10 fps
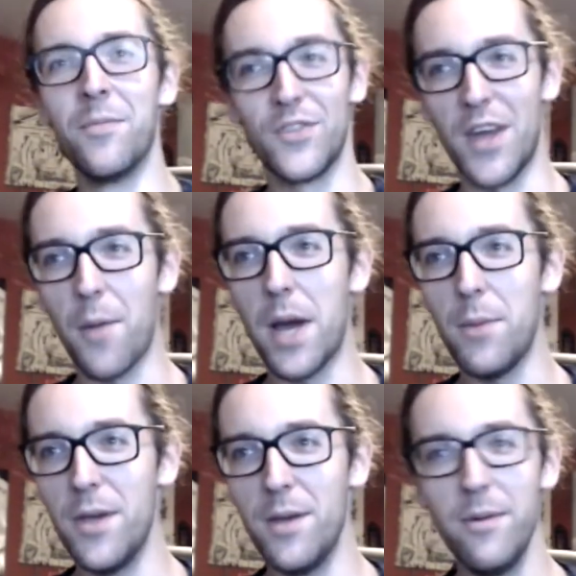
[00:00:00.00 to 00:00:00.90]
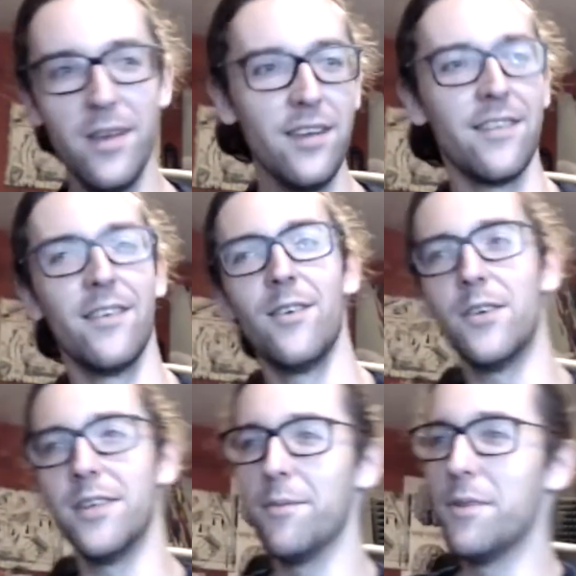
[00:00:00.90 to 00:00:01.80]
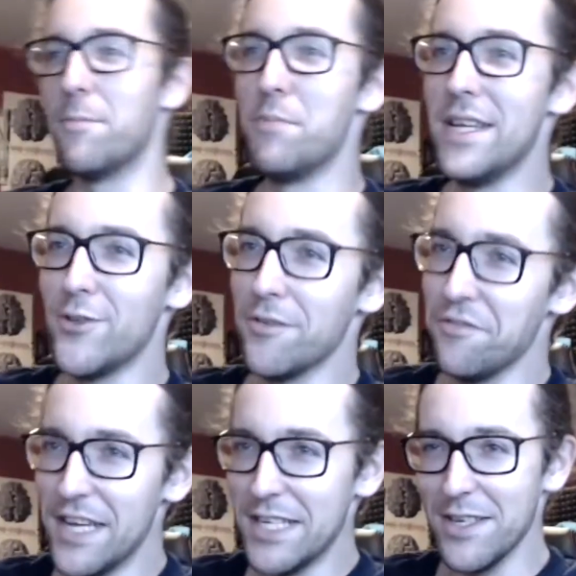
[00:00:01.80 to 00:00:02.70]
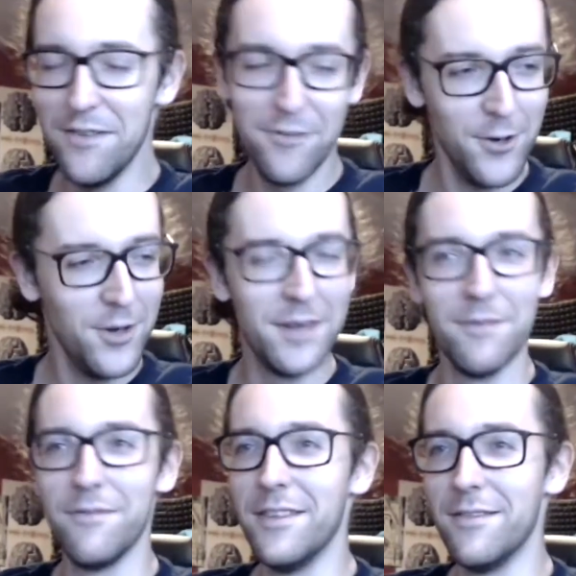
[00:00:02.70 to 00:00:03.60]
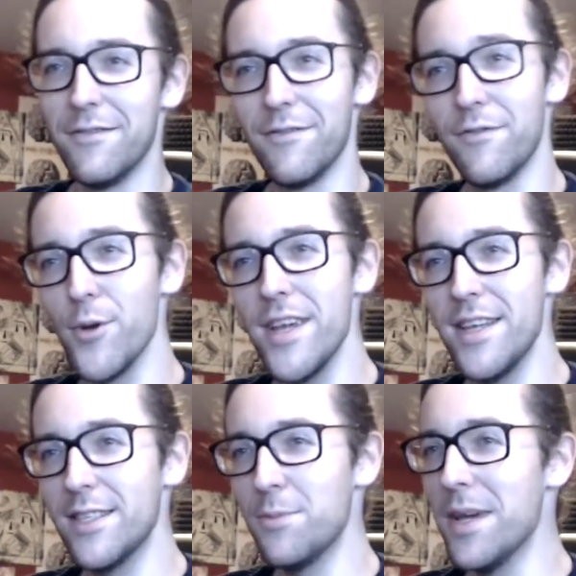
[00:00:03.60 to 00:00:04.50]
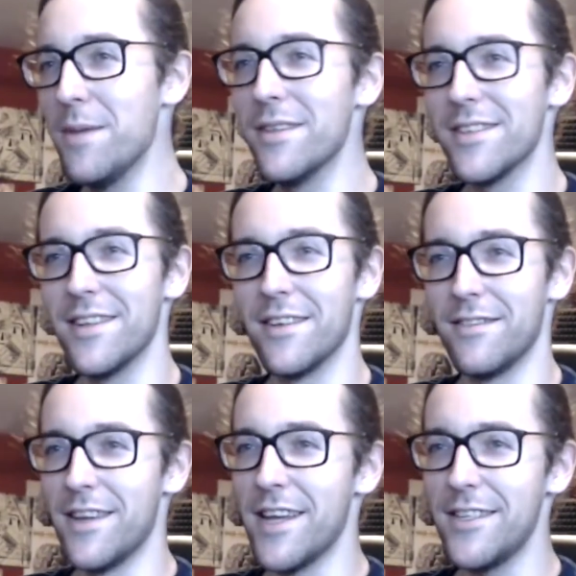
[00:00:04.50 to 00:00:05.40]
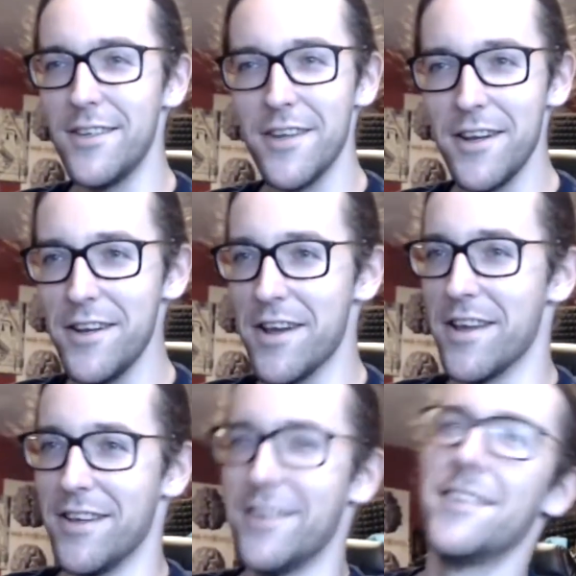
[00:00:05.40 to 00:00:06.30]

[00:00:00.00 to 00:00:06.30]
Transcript: It's not my baby. I'm going to beat your face in for only 3 easy payments of $19.99.